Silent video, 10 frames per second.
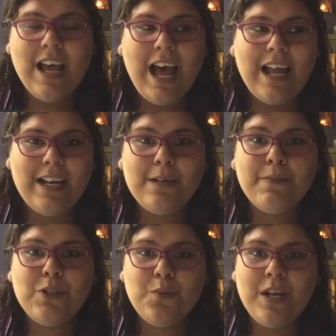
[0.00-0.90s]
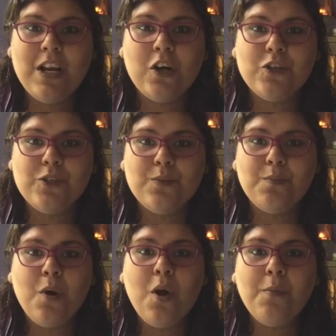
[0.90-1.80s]
and in between are
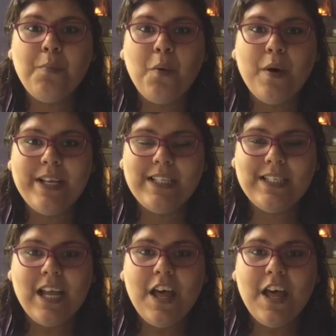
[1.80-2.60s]
small points